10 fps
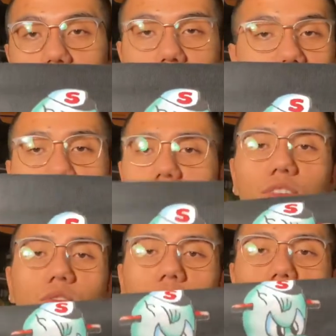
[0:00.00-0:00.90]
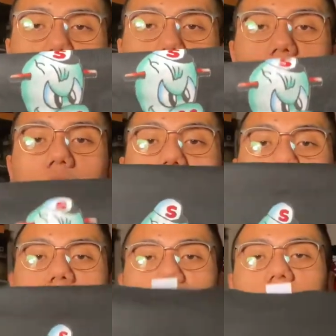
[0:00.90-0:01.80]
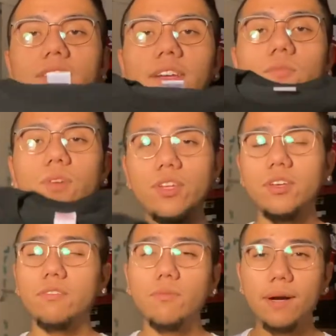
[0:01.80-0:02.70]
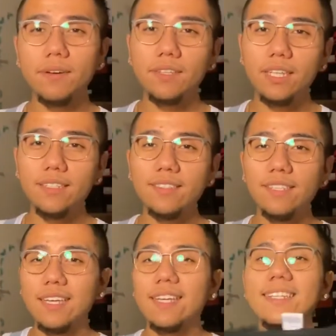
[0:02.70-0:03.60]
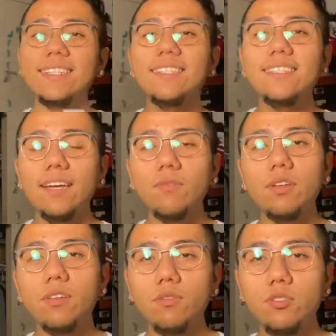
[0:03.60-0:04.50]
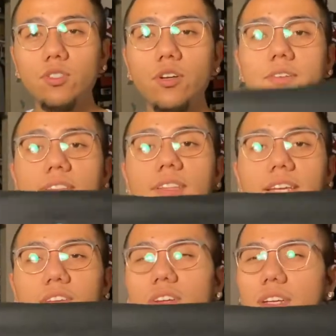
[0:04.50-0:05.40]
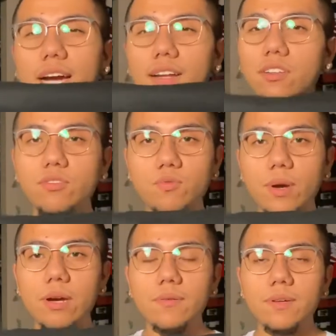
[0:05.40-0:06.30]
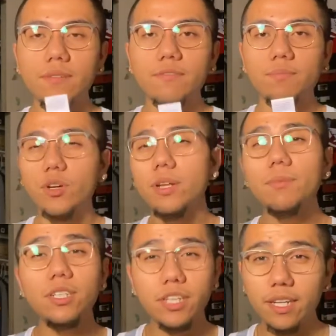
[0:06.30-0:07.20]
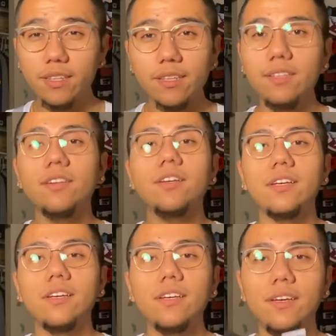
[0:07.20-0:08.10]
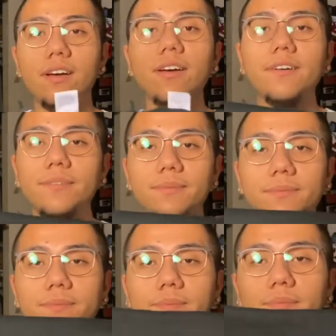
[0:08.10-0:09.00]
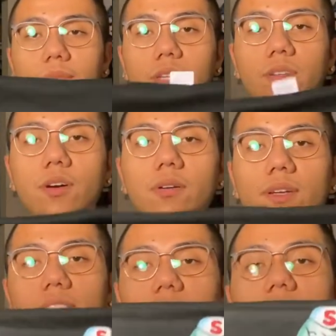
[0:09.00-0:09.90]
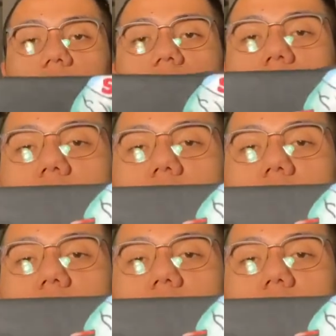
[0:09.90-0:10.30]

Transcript: it's just a cool little logo. And as far as like what you can wear with this is like one of those shirts that you could kind of just wear with pretty much anything. You know, because the colors,